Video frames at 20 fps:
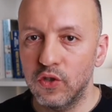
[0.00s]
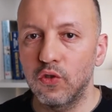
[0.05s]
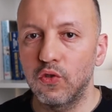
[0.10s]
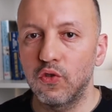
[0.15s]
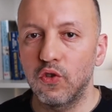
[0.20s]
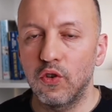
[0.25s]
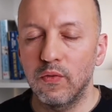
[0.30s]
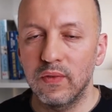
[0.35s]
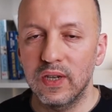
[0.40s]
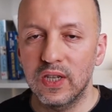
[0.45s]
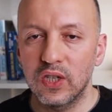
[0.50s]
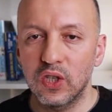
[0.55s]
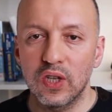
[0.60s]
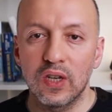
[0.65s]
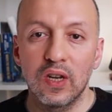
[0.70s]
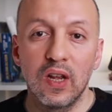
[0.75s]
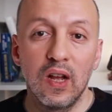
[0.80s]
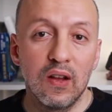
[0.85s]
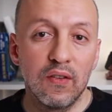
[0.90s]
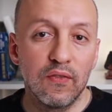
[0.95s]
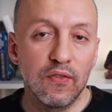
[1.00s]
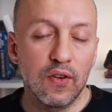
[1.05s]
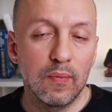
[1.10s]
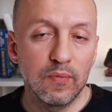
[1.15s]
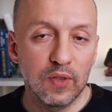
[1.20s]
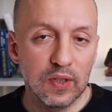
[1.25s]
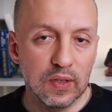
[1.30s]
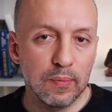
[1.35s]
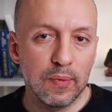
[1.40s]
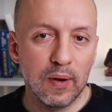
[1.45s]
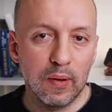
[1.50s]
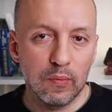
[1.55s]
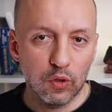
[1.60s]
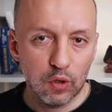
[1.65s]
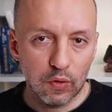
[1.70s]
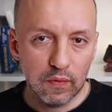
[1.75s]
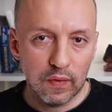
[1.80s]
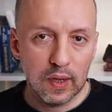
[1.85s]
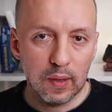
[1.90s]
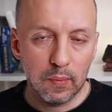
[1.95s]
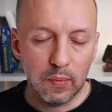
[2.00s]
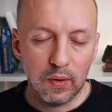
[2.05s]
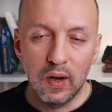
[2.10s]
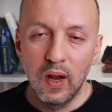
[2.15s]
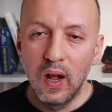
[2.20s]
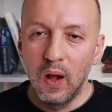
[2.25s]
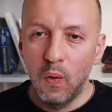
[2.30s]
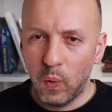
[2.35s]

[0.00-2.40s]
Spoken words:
determination from the Department of Labor.